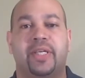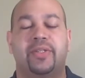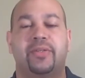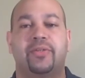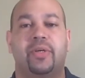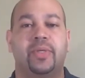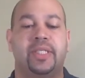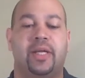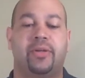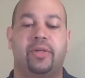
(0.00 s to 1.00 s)
thing is there's no one
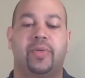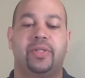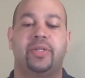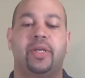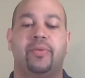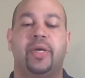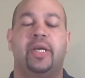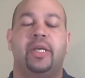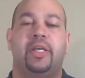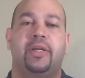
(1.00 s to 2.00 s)
telling you what to do.
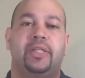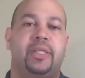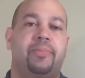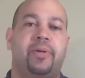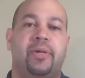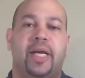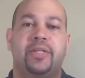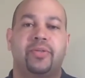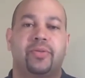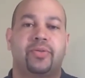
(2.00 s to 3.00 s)
A typical high
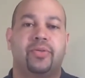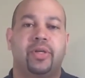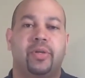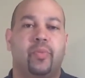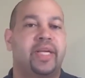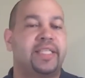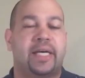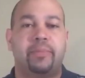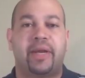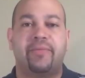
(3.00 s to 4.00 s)
school student wakes
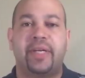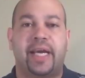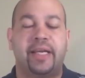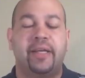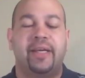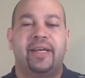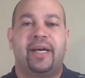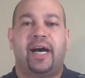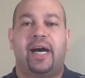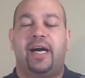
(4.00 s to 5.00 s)
up every day.
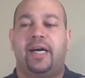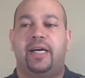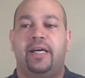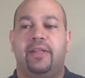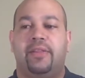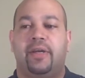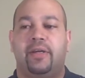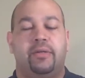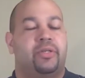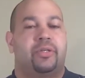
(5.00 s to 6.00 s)

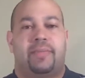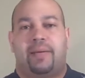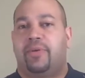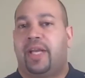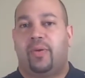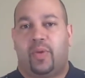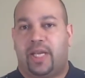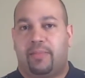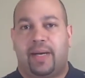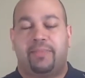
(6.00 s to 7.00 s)
Usually mom or dad
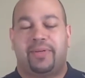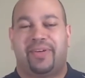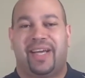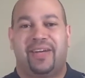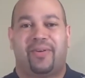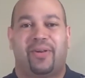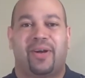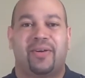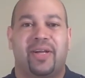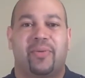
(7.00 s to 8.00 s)
wake them up, okay, or
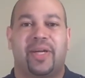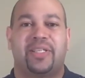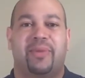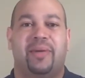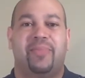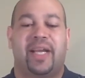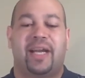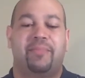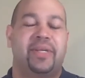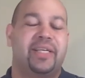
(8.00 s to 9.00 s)
alarm clock wakes them up. They
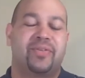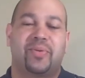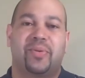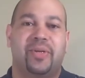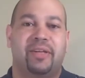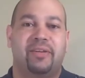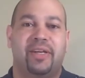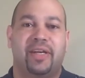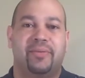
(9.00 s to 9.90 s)
got to be at school at